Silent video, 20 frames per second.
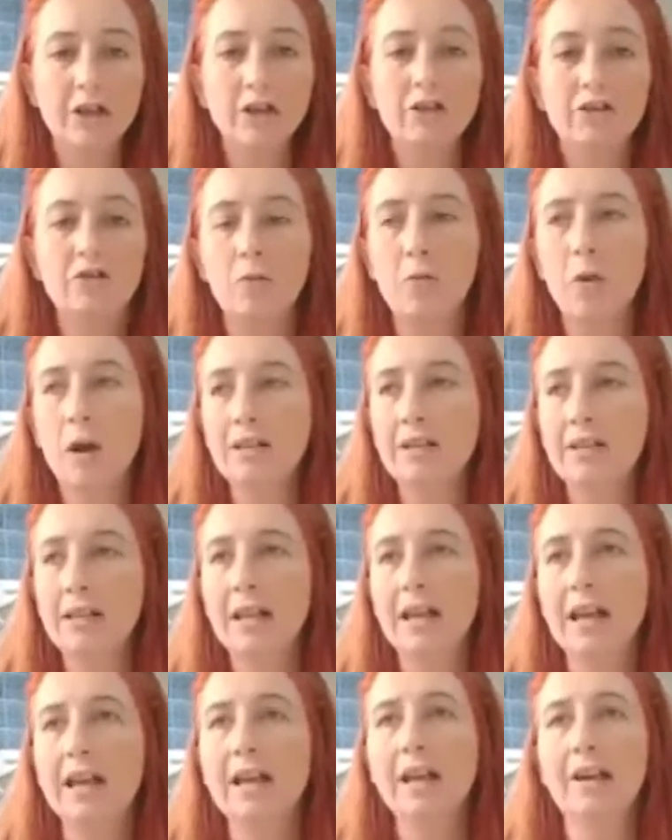So once
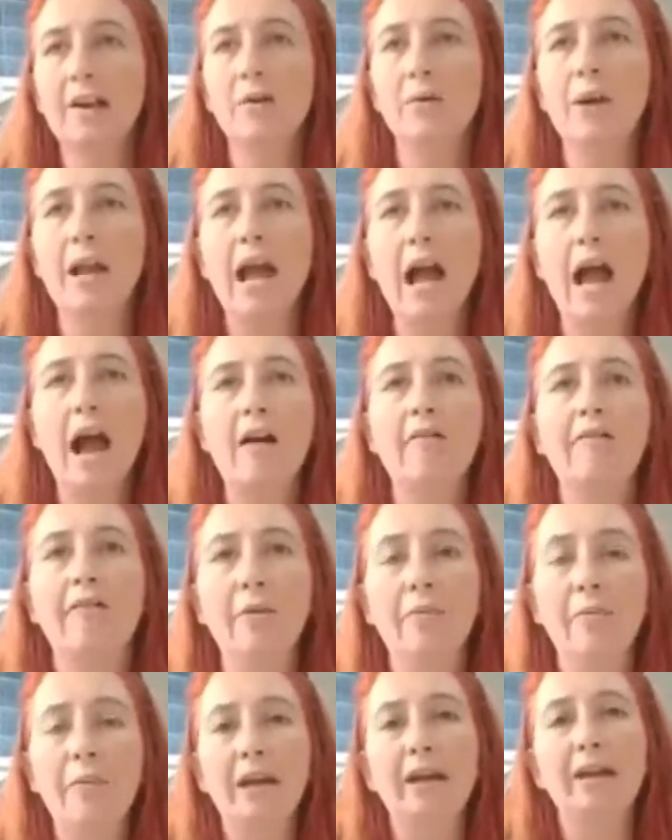again, here we have
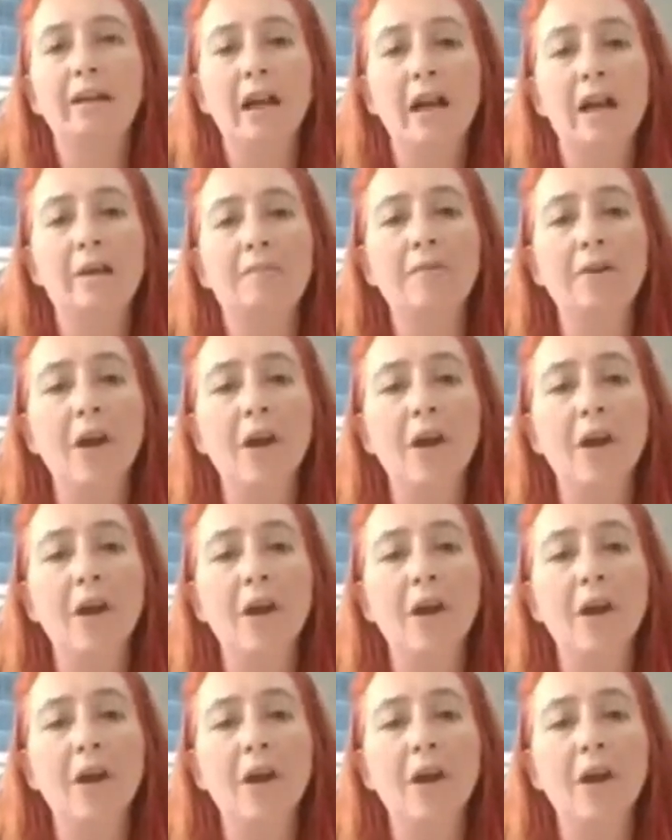the B L M